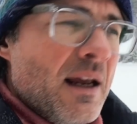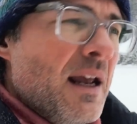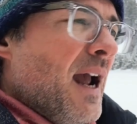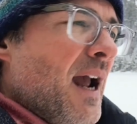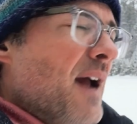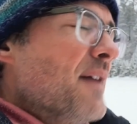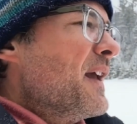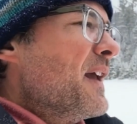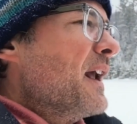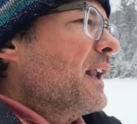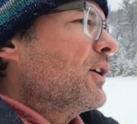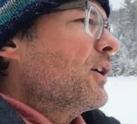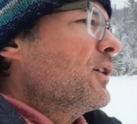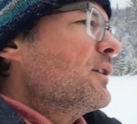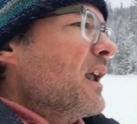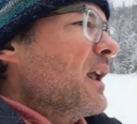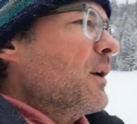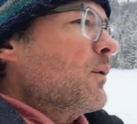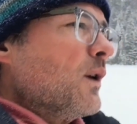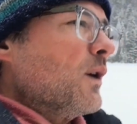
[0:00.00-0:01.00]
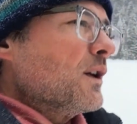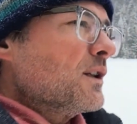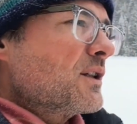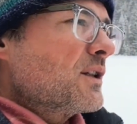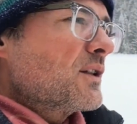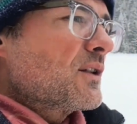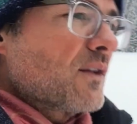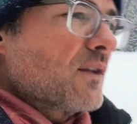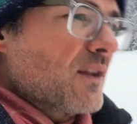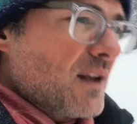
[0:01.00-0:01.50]
And they learn that
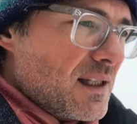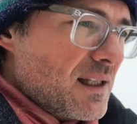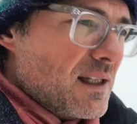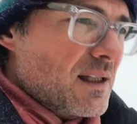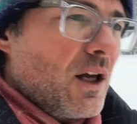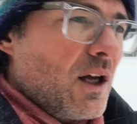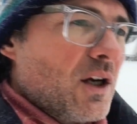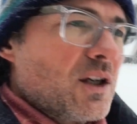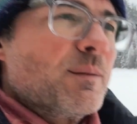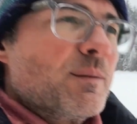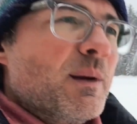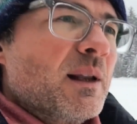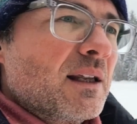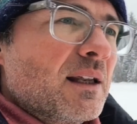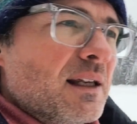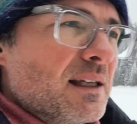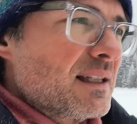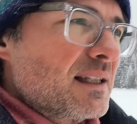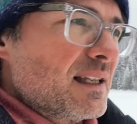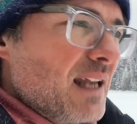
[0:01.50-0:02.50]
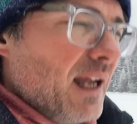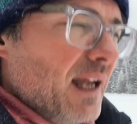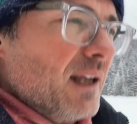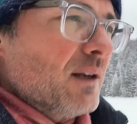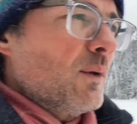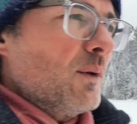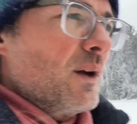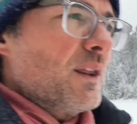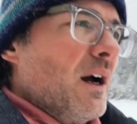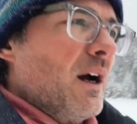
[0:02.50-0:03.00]
once this locksmith is dead
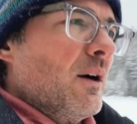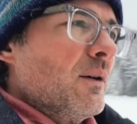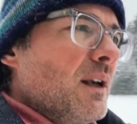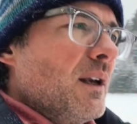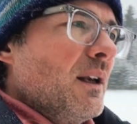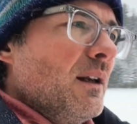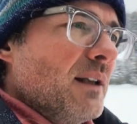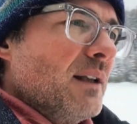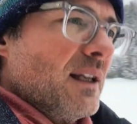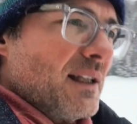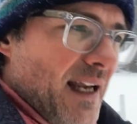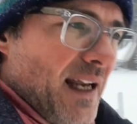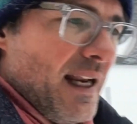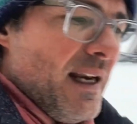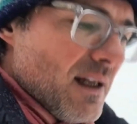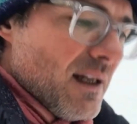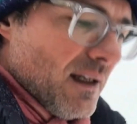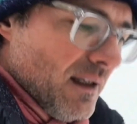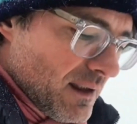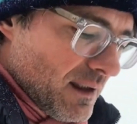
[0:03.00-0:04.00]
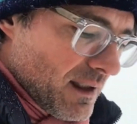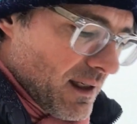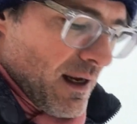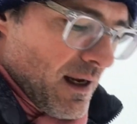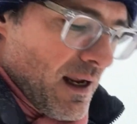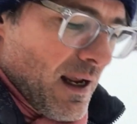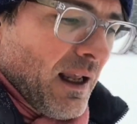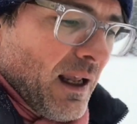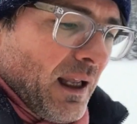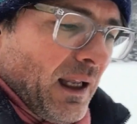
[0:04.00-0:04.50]
without descendants,
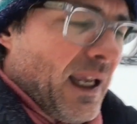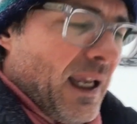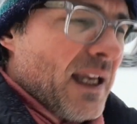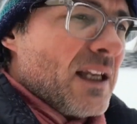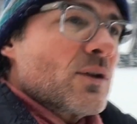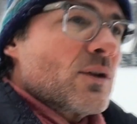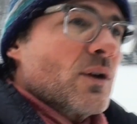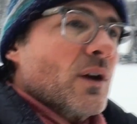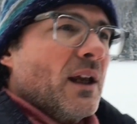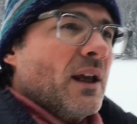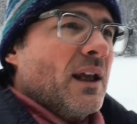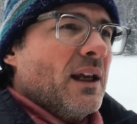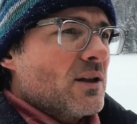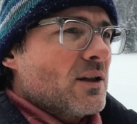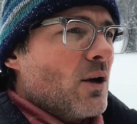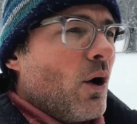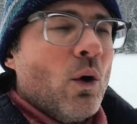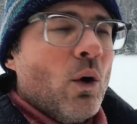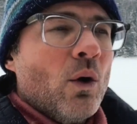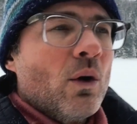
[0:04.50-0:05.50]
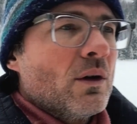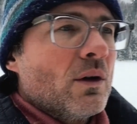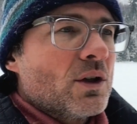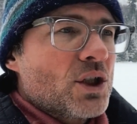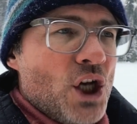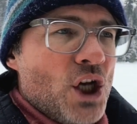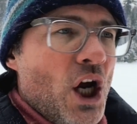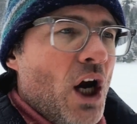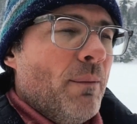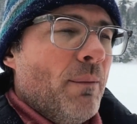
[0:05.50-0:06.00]
his whole
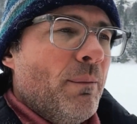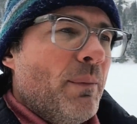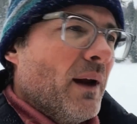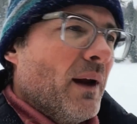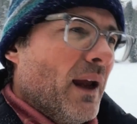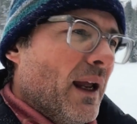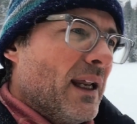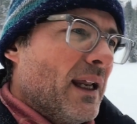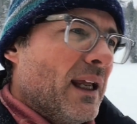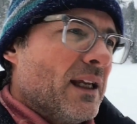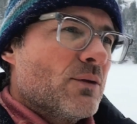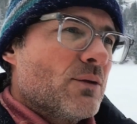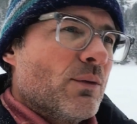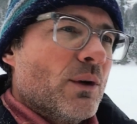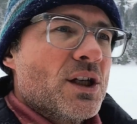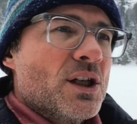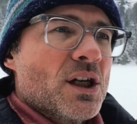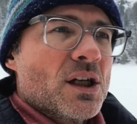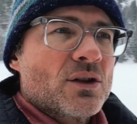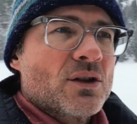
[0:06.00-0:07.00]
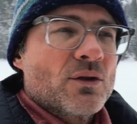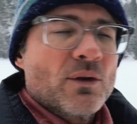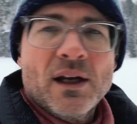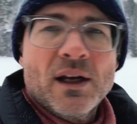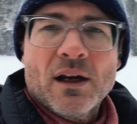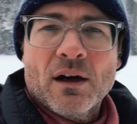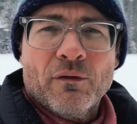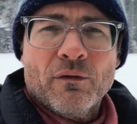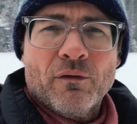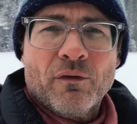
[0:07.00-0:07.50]
shop and his registry
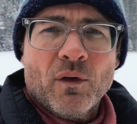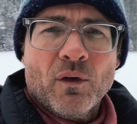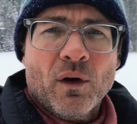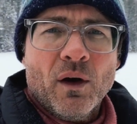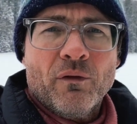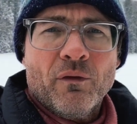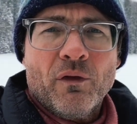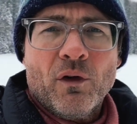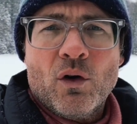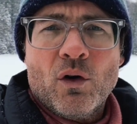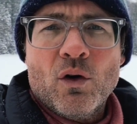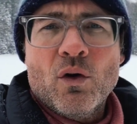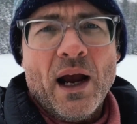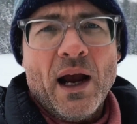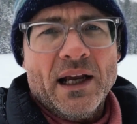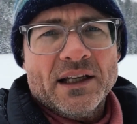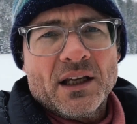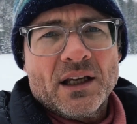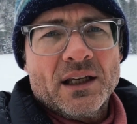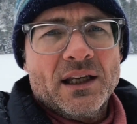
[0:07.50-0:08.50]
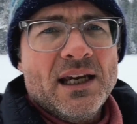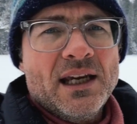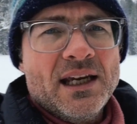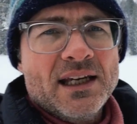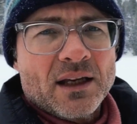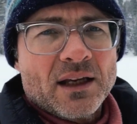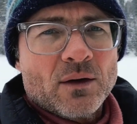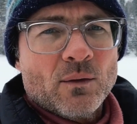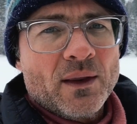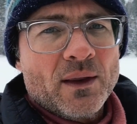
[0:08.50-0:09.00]
of who has the keys
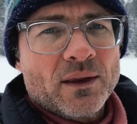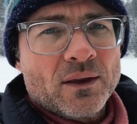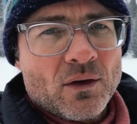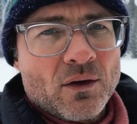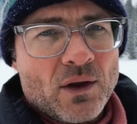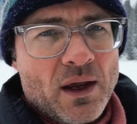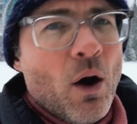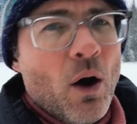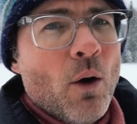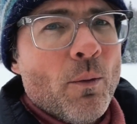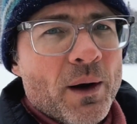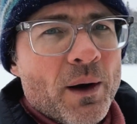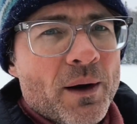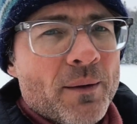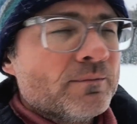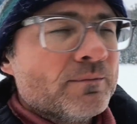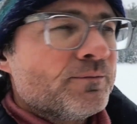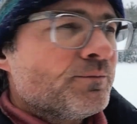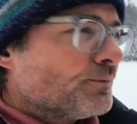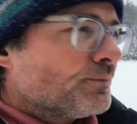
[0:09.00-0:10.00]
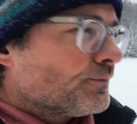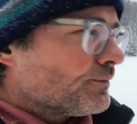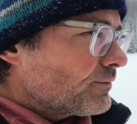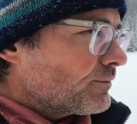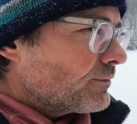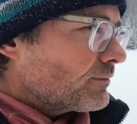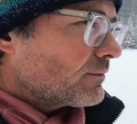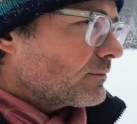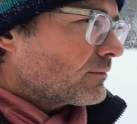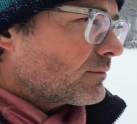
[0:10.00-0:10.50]
and what do they open
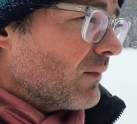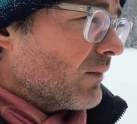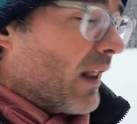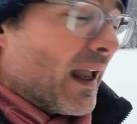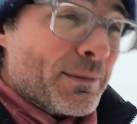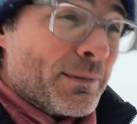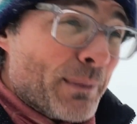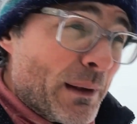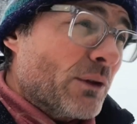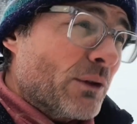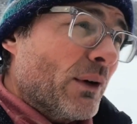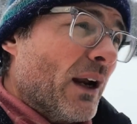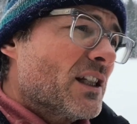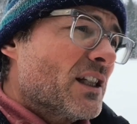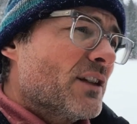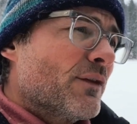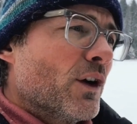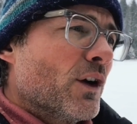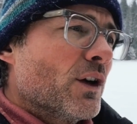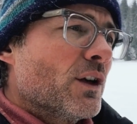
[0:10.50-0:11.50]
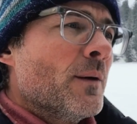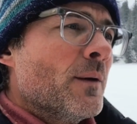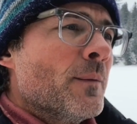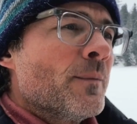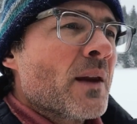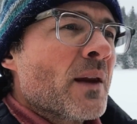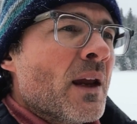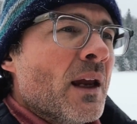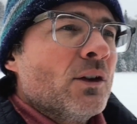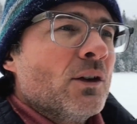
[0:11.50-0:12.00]
has been transferred
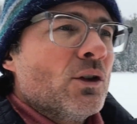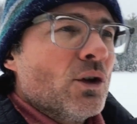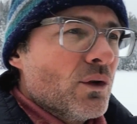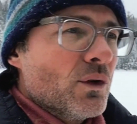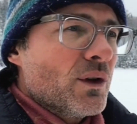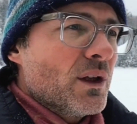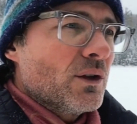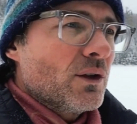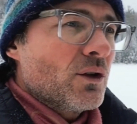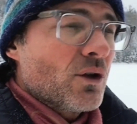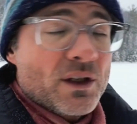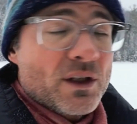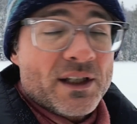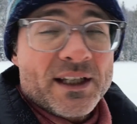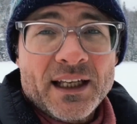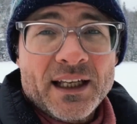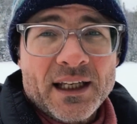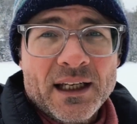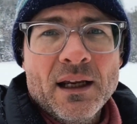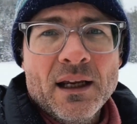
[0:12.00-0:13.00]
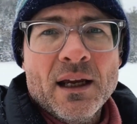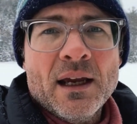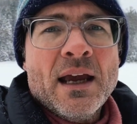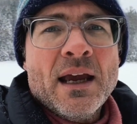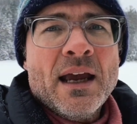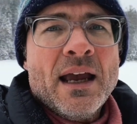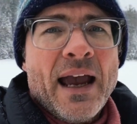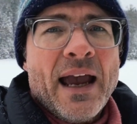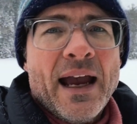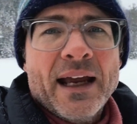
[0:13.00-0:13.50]
to the city,
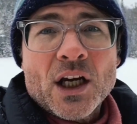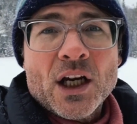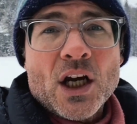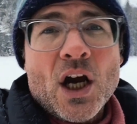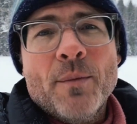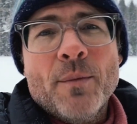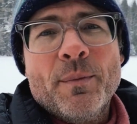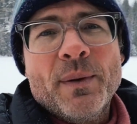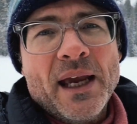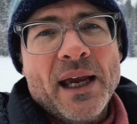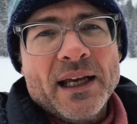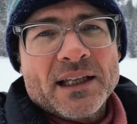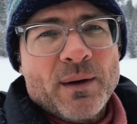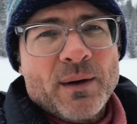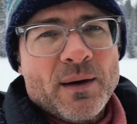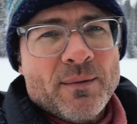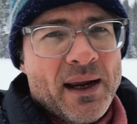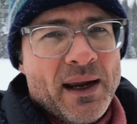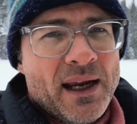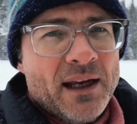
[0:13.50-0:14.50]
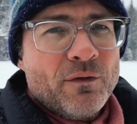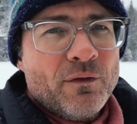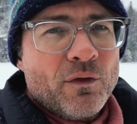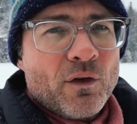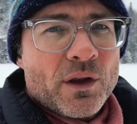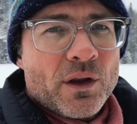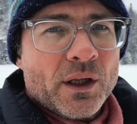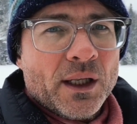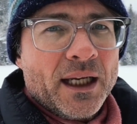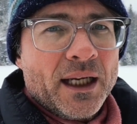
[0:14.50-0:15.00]
and a copy has been made for
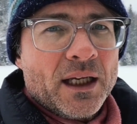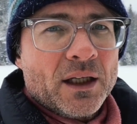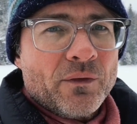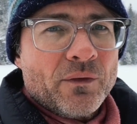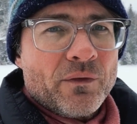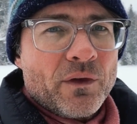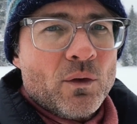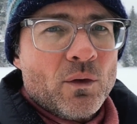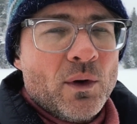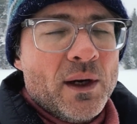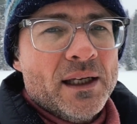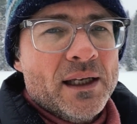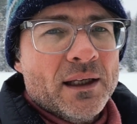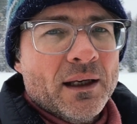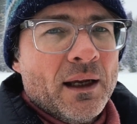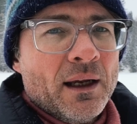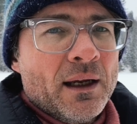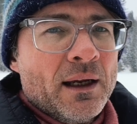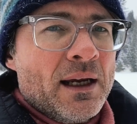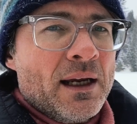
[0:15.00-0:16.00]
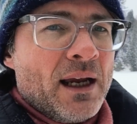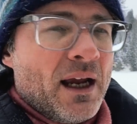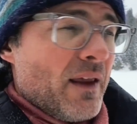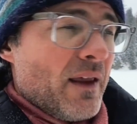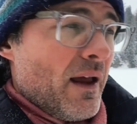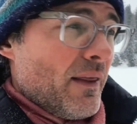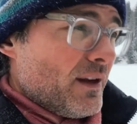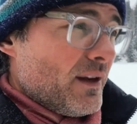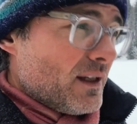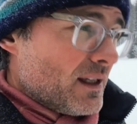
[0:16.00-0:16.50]
the legate of the queen, and
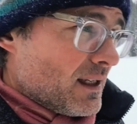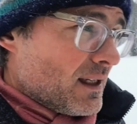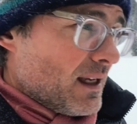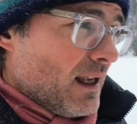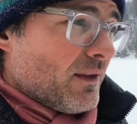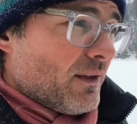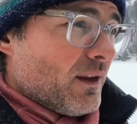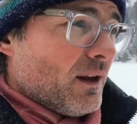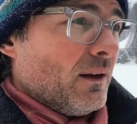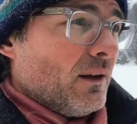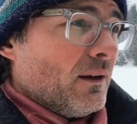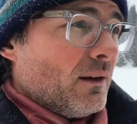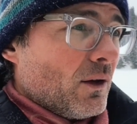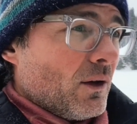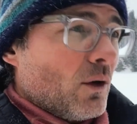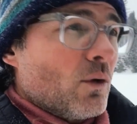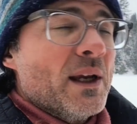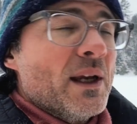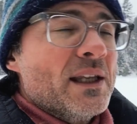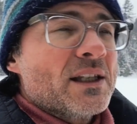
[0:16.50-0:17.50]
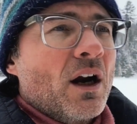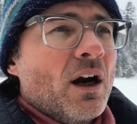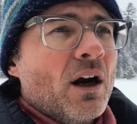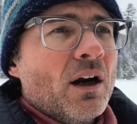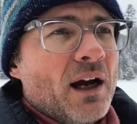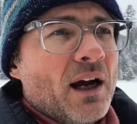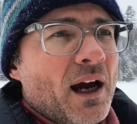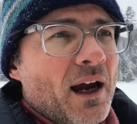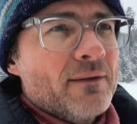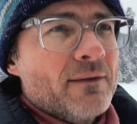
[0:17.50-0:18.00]
that this is at the queen's
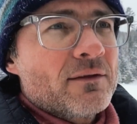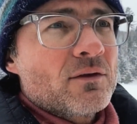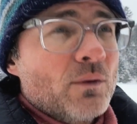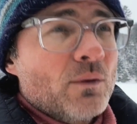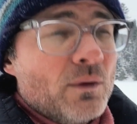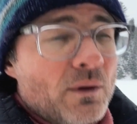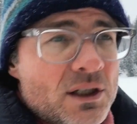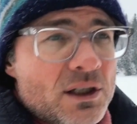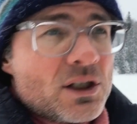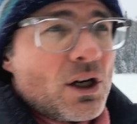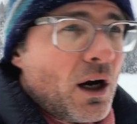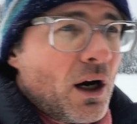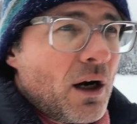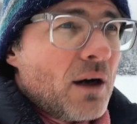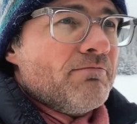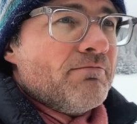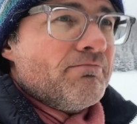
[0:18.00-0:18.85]
archives, which are